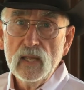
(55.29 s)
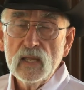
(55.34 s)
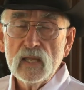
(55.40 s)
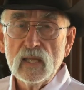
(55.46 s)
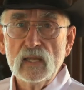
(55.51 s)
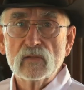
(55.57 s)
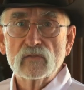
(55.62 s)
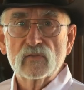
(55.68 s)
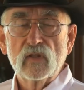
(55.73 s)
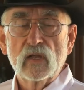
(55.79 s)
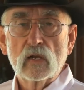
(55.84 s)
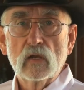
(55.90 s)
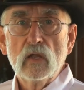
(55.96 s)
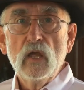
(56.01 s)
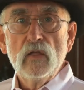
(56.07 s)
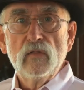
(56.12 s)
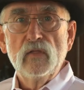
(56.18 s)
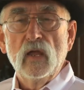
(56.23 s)
And
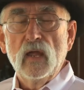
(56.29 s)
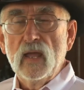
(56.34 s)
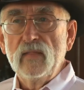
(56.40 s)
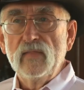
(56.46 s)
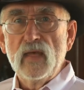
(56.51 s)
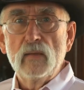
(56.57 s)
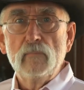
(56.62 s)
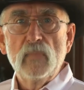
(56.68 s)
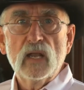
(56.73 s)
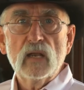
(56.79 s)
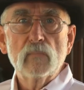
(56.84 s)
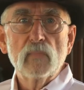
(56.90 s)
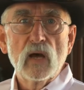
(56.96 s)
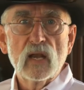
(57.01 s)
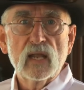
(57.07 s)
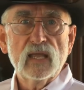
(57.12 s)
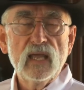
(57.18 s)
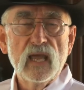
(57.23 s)
that
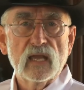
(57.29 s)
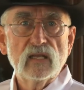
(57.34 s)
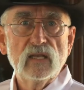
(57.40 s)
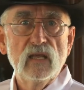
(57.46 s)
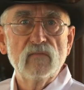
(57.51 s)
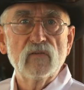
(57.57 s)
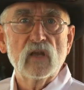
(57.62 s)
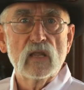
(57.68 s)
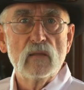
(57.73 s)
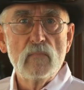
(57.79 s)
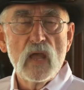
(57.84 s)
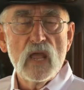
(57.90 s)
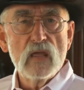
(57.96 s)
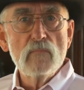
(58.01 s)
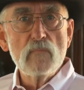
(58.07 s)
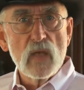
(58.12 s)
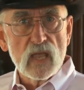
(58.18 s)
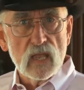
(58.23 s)
metabolic activity
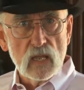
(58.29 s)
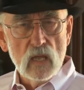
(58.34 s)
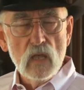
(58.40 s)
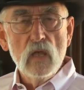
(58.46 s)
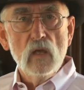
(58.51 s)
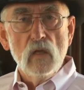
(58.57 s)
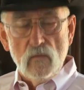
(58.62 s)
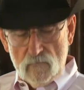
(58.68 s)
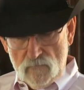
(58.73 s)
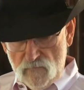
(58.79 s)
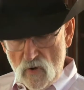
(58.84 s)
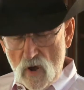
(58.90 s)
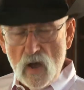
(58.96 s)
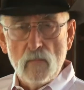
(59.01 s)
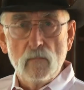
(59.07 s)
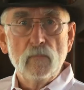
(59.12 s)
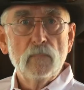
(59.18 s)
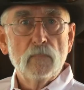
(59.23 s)
may be
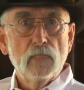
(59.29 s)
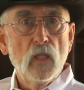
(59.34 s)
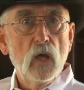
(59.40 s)
from